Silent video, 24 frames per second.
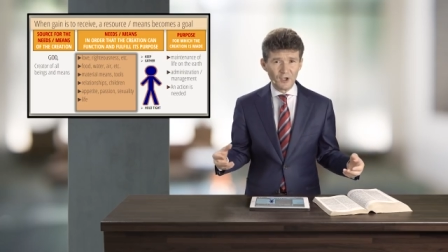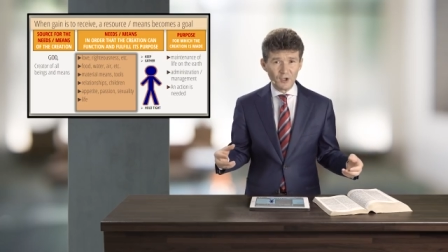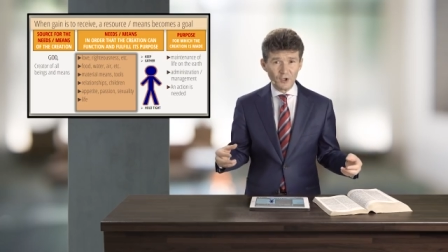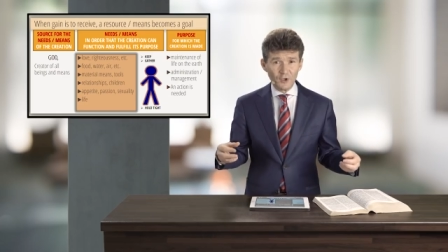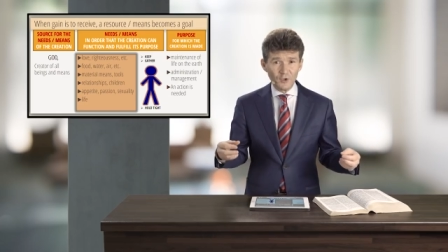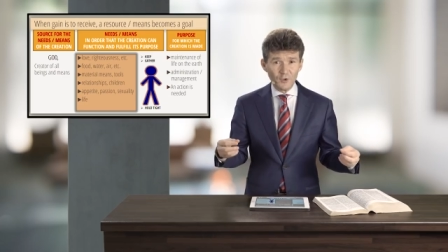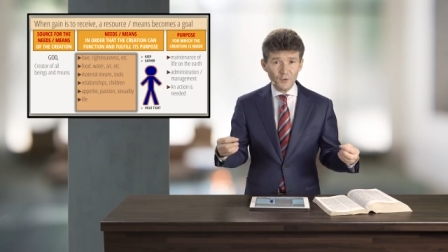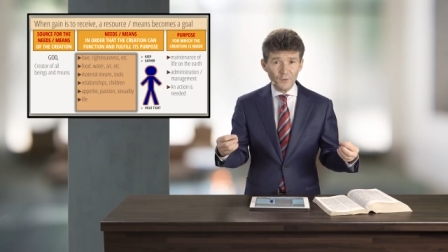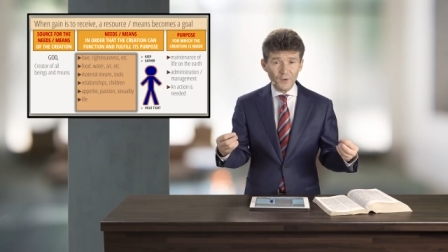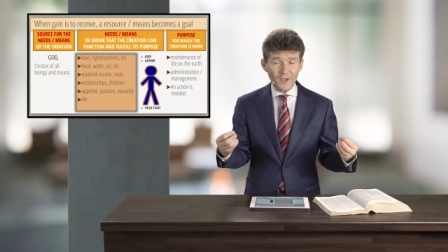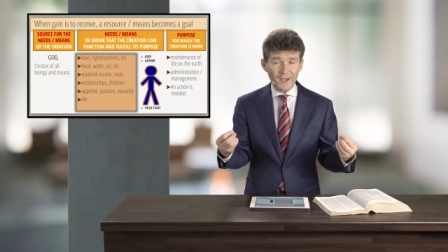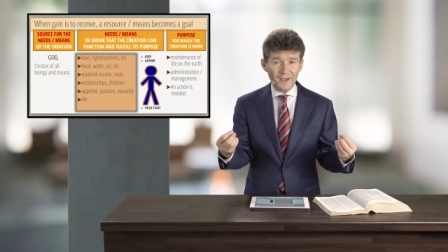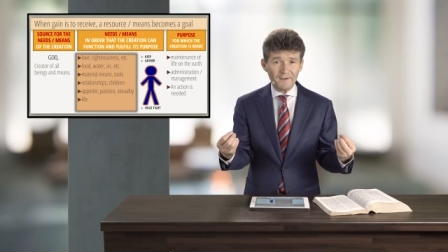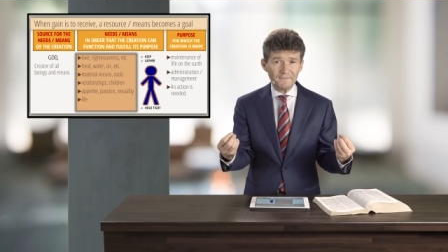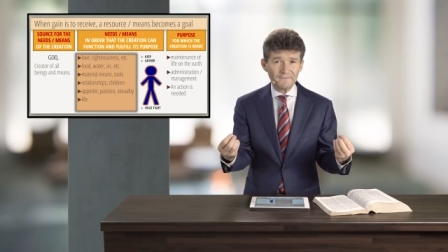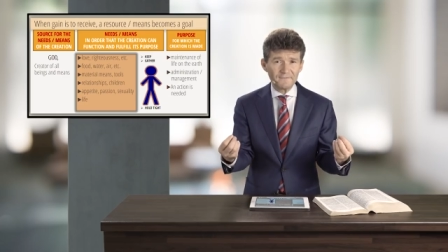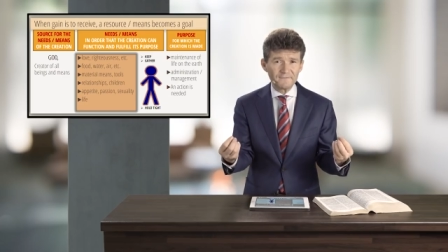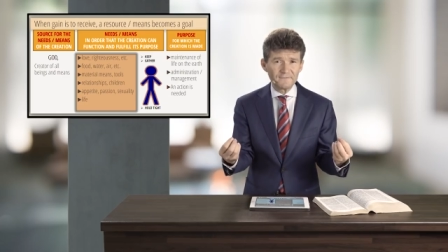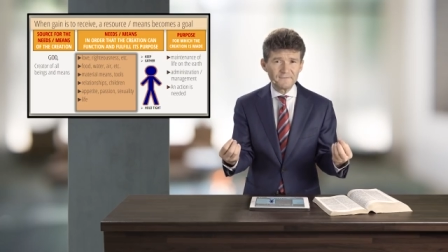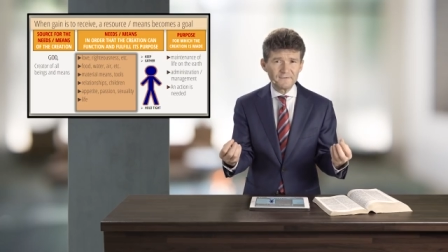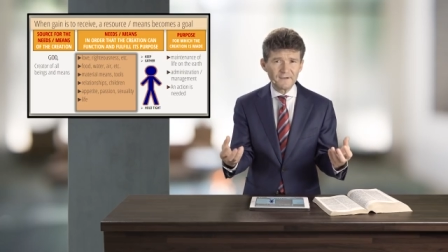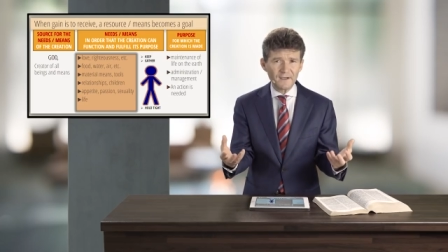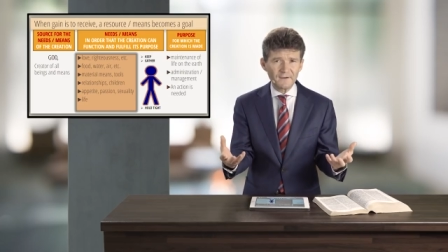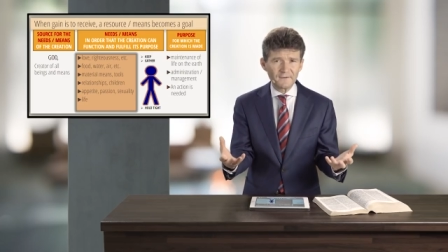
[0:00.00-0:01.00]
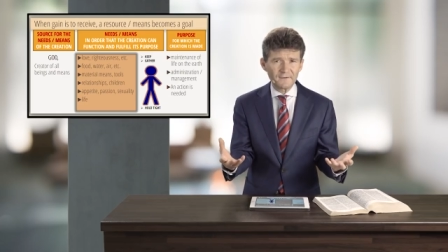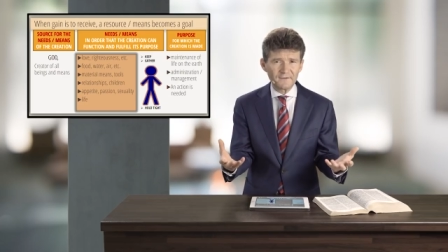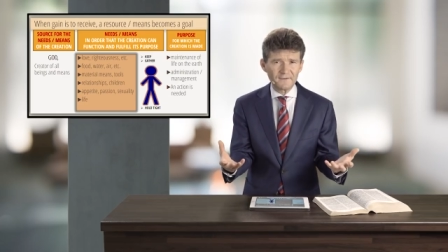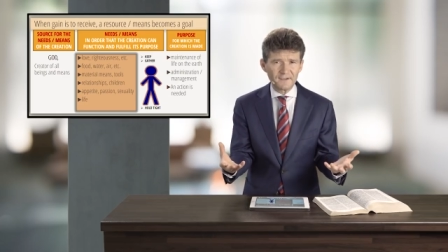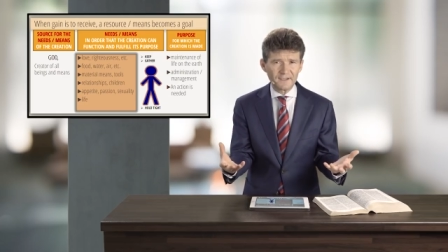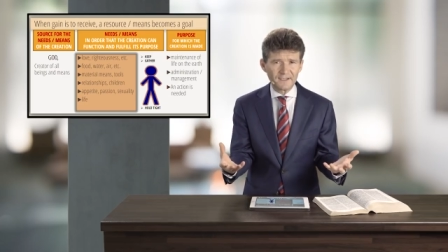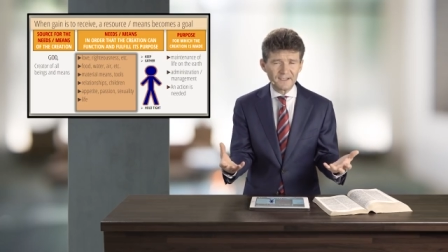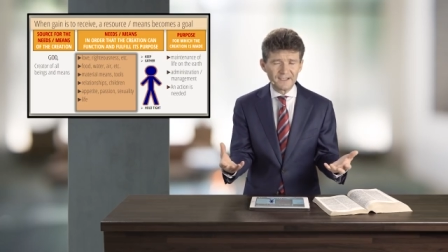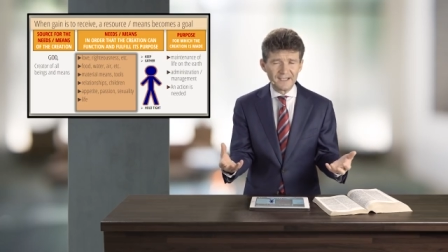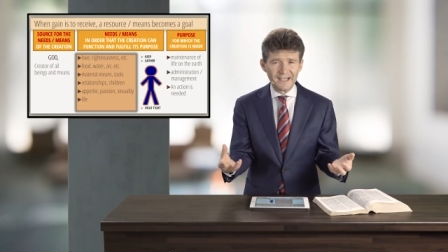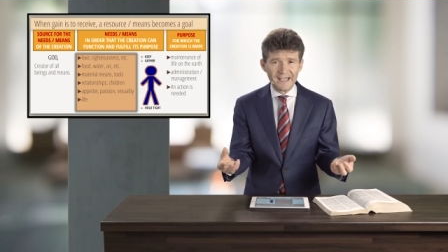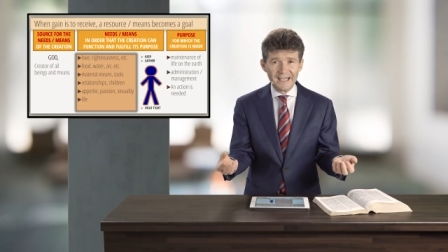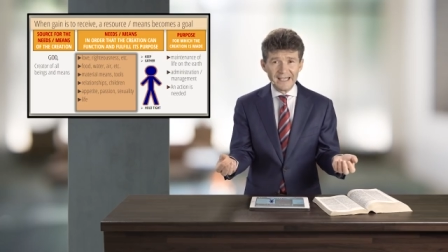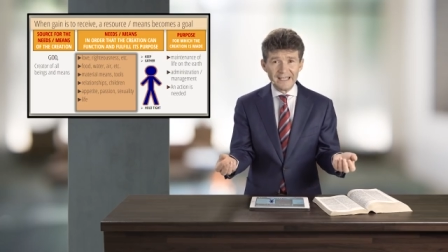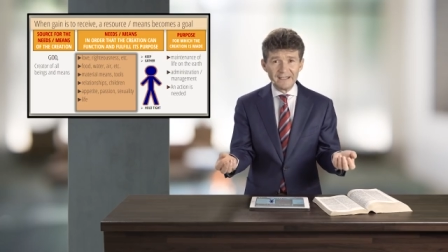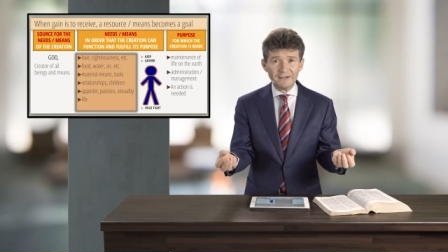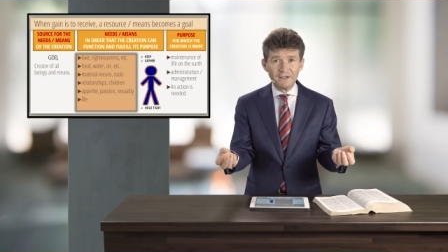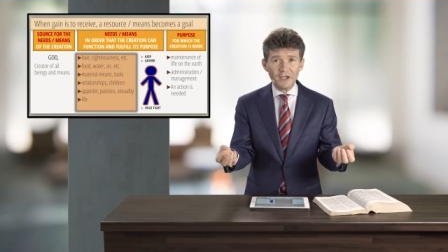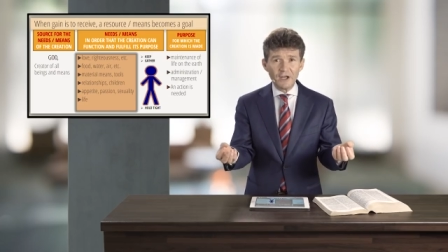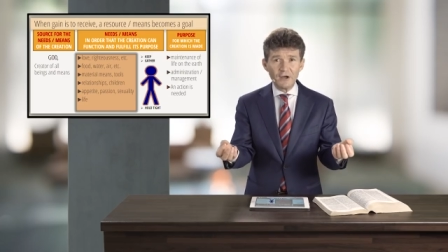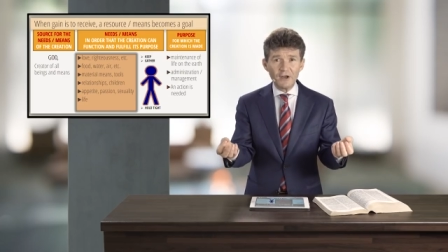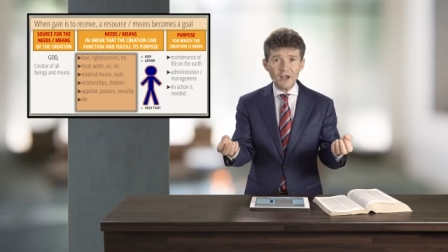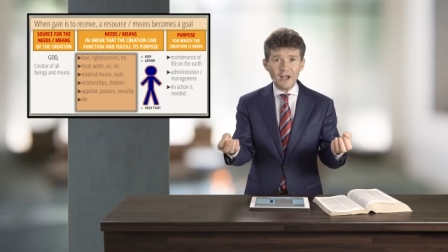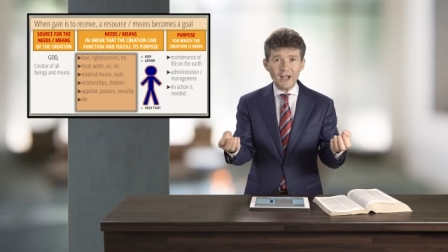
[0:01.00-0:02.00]
You have nothing.
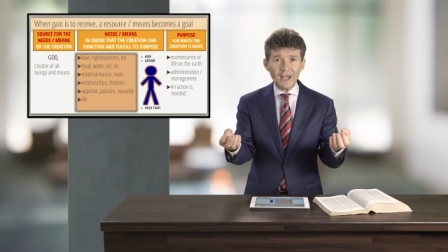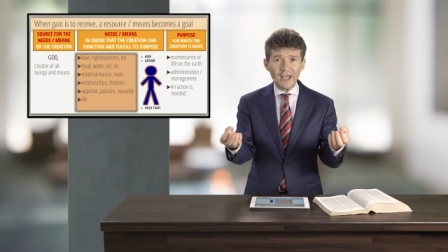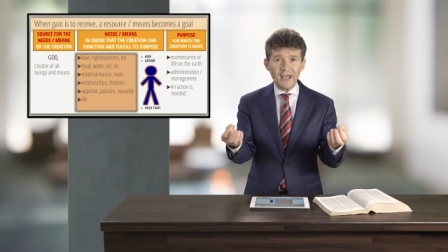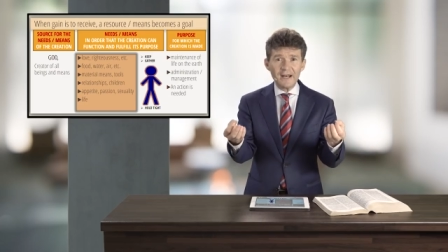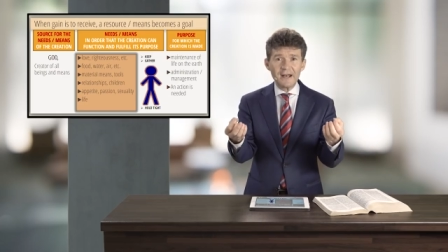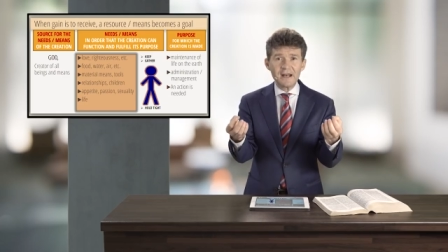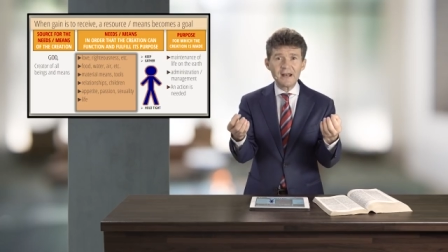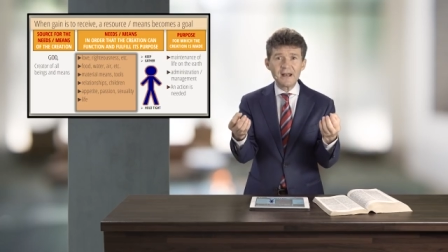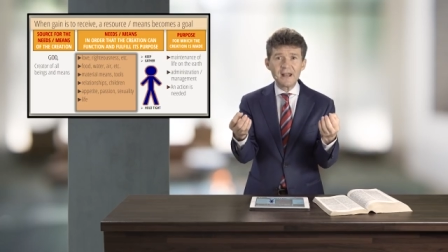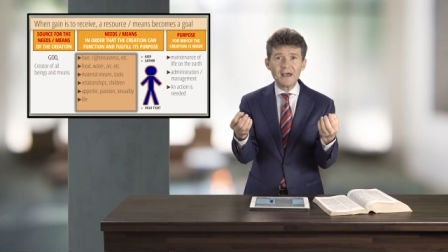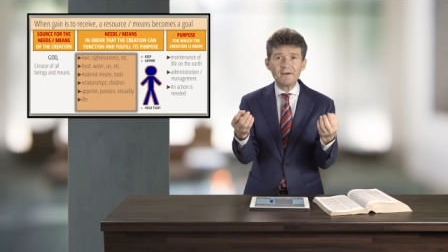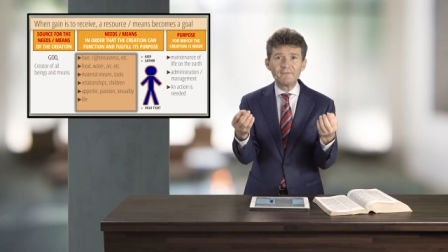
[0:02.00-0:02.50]
There can